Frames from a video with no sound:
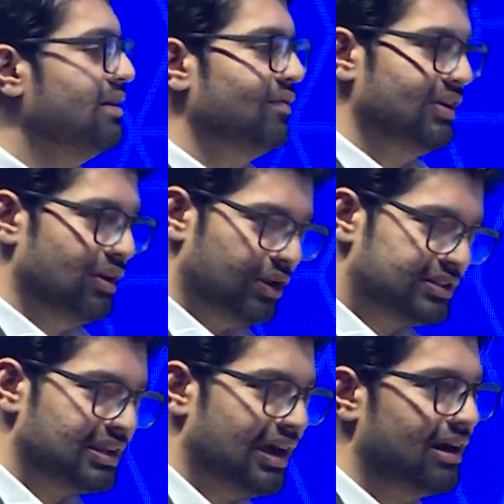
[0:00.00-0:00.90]
We
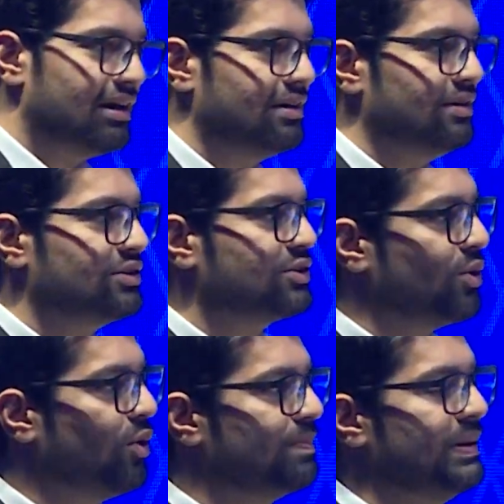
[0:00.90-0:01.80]
launched our
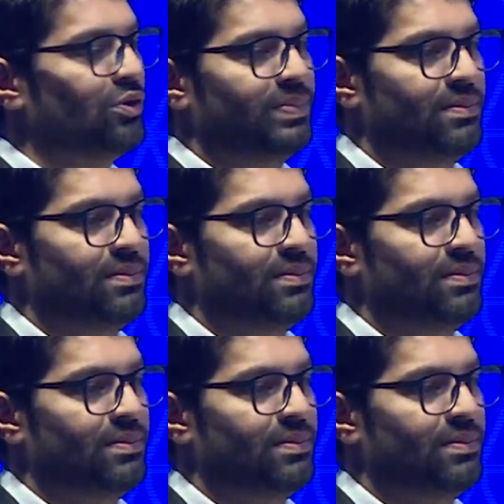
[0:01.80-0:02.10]
sole P2P